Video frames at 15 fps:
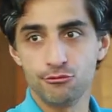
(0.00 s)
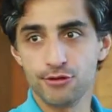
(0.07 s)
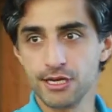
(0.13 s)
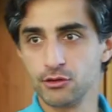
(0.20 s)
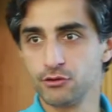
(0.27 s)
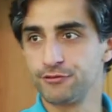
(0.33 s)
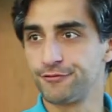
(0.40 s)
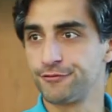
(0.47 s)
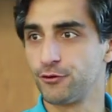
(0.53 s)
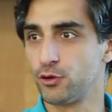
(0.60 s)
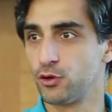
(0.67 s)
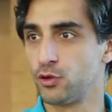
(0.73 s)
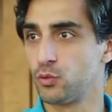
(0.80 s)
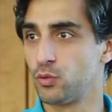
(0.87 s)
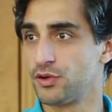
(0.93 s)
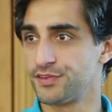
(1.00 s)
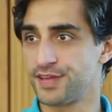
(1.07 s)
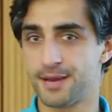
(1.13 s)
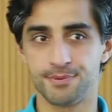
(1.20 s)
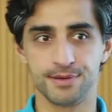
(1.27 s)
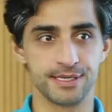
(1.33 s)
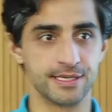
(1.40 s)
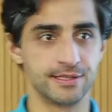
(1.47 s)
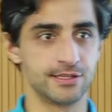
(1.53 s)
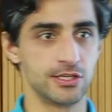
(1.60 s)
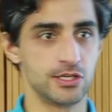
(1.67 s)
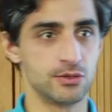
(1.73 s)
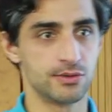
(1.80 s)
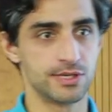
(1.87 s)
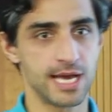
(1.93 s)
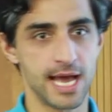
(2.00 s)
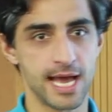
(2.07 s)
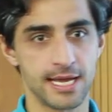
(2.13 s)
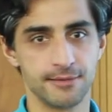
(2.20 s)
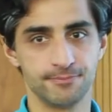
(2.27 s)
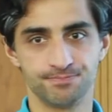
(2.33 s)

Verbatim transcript: real for what's happening in the UK.